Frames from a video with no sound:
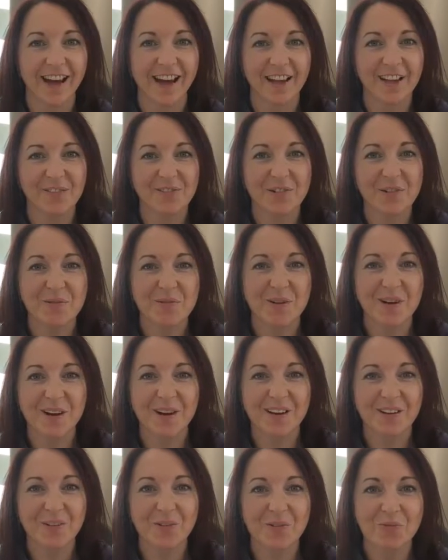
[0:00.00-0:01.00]
Hi
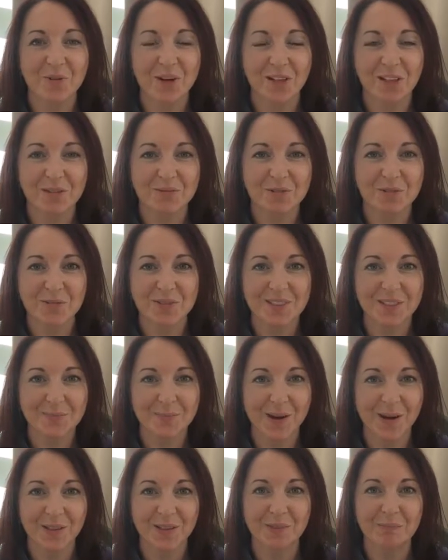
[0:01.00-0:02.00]
everyone, welcome to
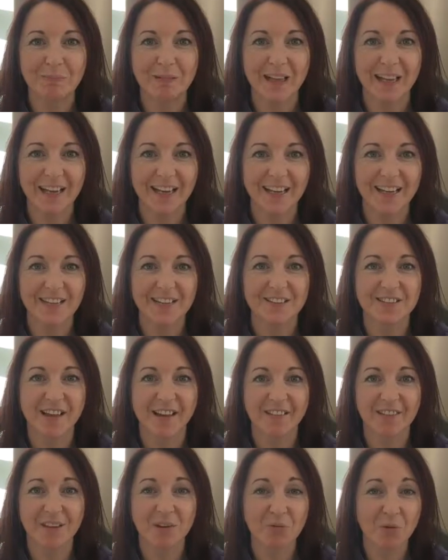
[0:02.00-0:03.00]
Inspire Your Place.
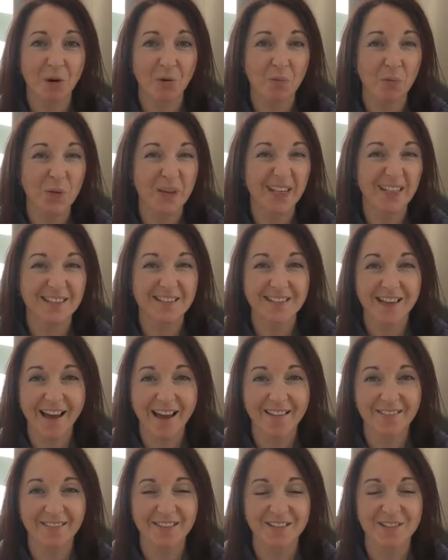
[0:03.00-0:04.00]
I think we're on week
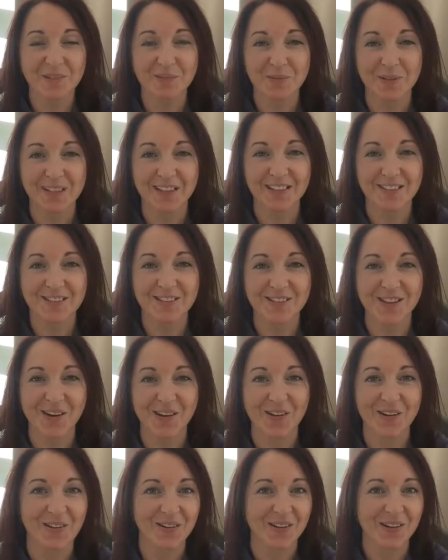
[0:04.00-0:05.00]
10 this week,
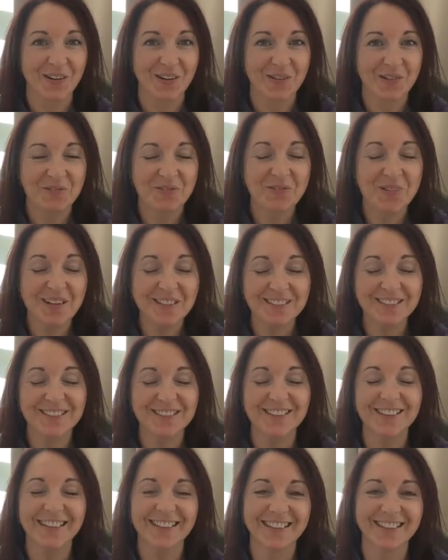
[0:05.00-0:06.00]
so well
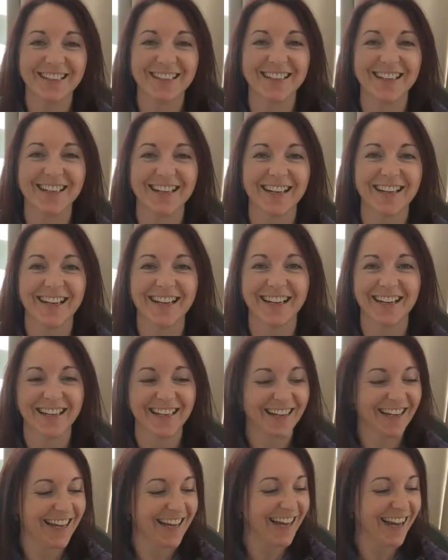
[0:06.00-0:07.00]
done.
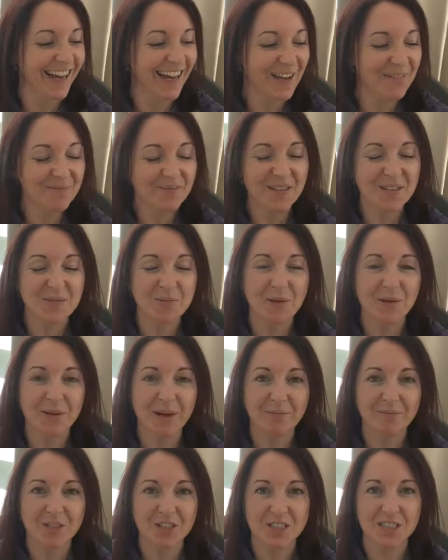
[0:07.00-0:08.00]
And this week
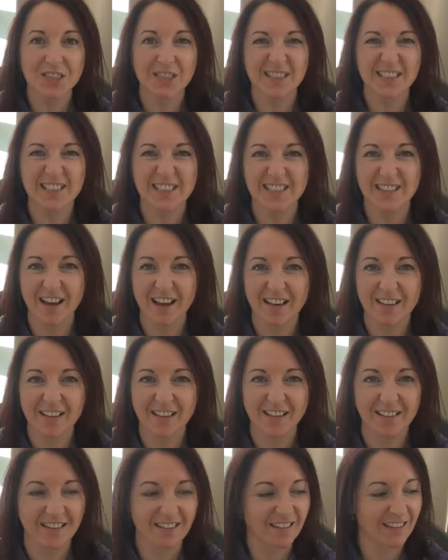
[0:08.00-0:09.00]
I've just
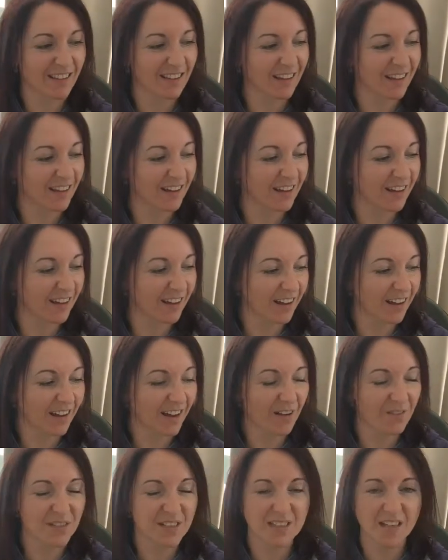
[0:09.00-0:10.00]
decided that
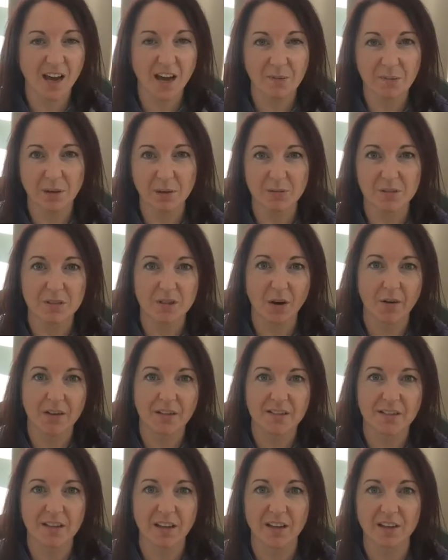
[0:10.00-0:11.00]
every time I was
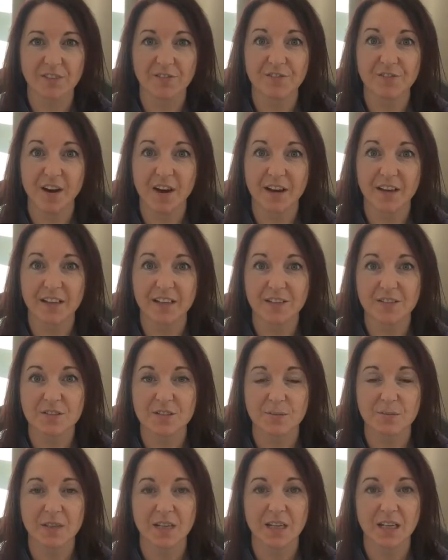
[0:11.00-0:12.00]
going to like find
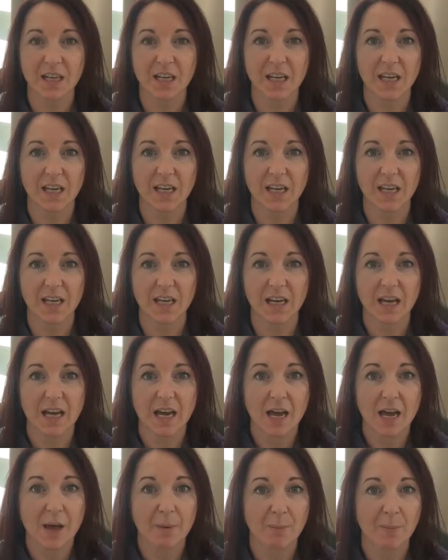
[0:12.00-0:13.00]
something in
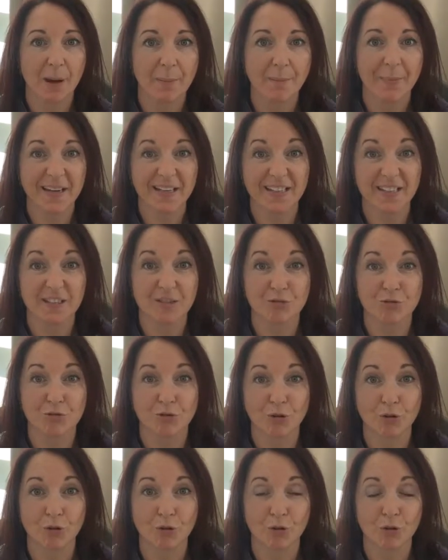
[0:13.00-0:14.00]
my medicine
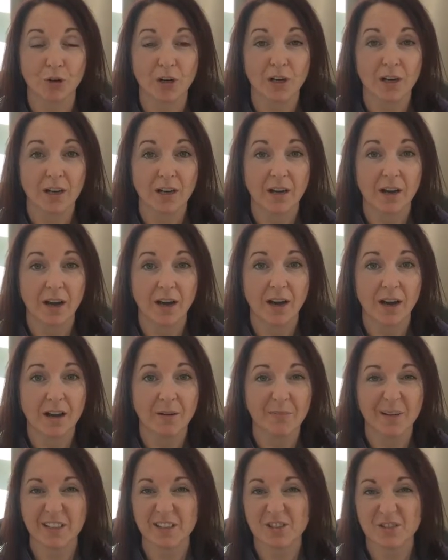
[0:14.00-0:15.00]
drawer,
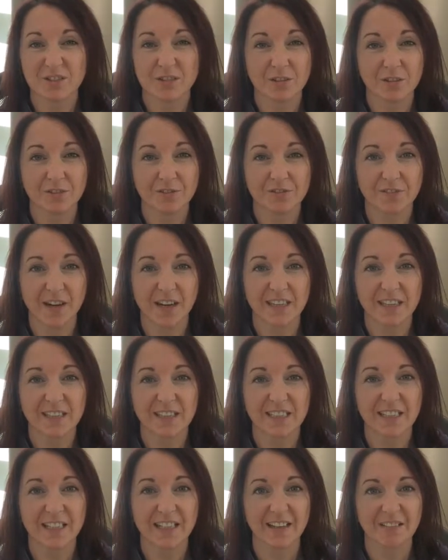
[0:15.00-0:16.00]
I just couldn't find
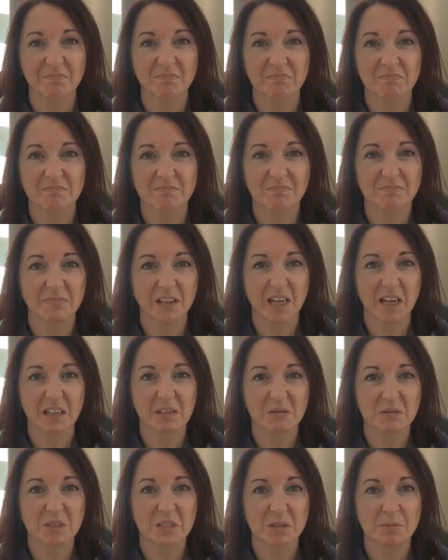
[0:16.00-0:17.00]
it and my
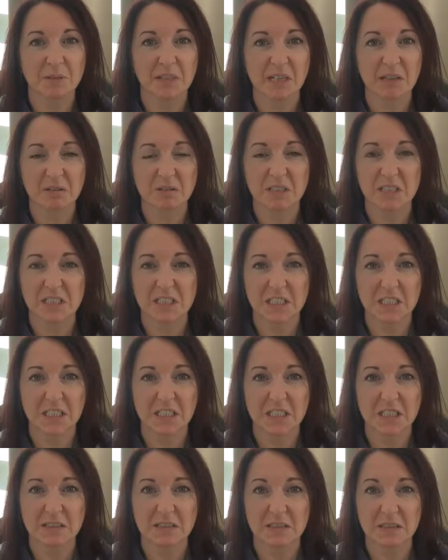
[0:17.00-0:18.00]
hand was coming out all
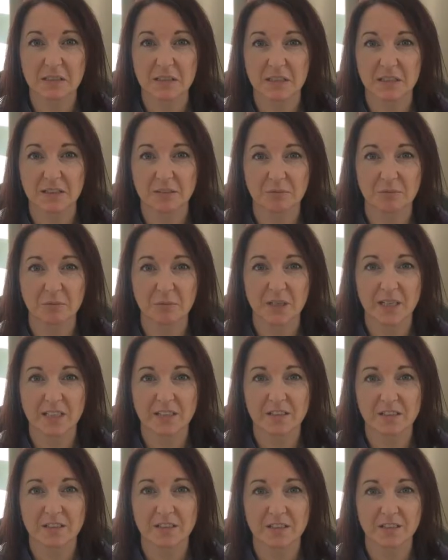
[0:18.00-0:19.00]
sticky. There's kind of
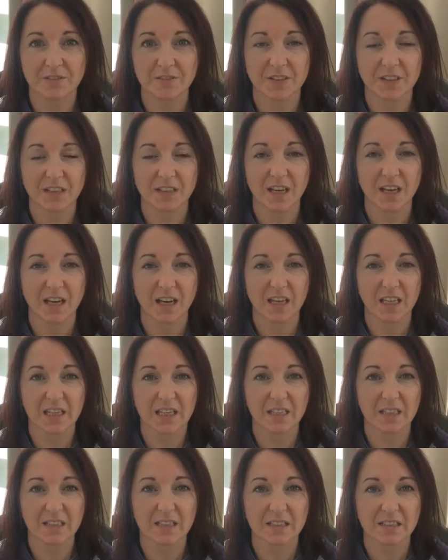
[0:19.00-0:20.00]
weird stuff in there. I
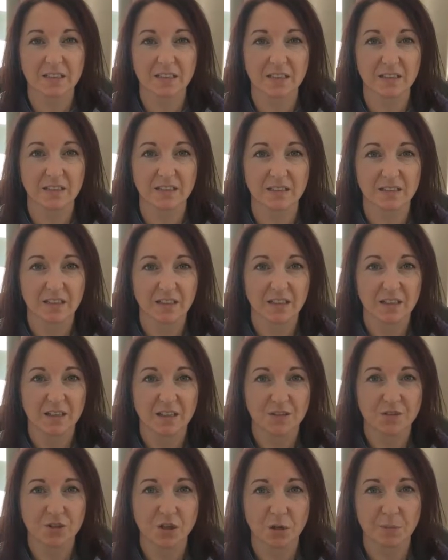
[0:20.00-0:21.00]
think there's a
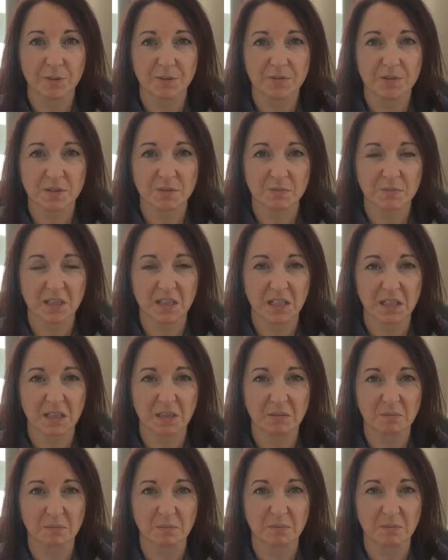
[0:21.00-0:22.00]
tub of something
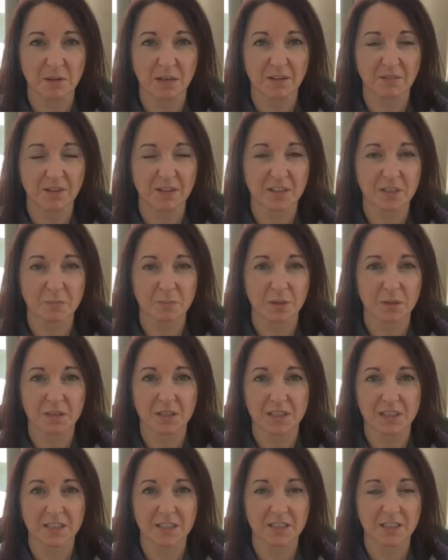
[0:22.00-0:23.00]
that might have
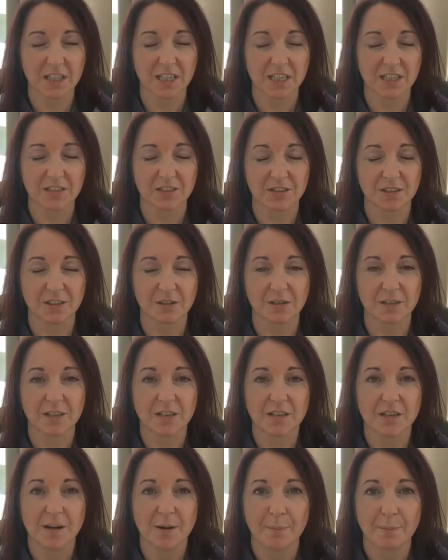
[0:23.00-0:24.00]
exploded. I don't know,
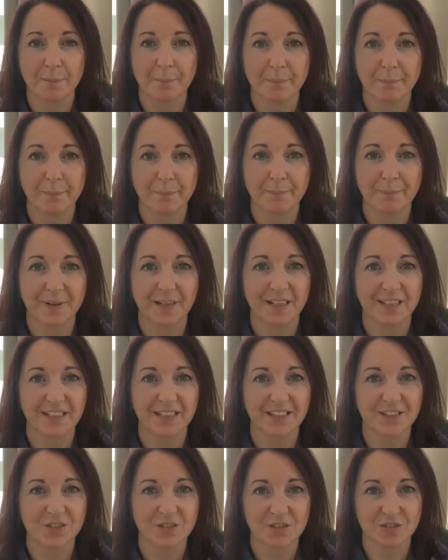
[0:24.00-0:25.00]
but I
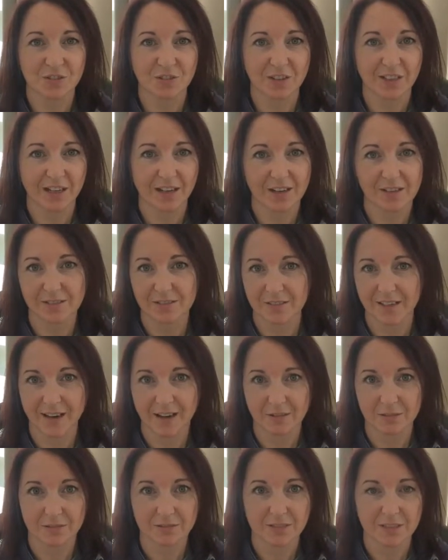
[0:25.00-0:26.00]
need to sort it out
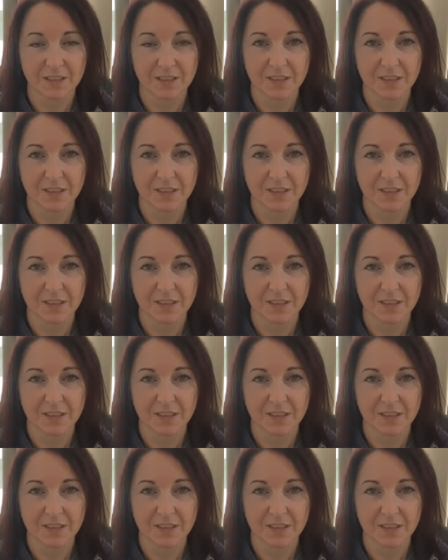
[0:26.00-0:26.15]
now.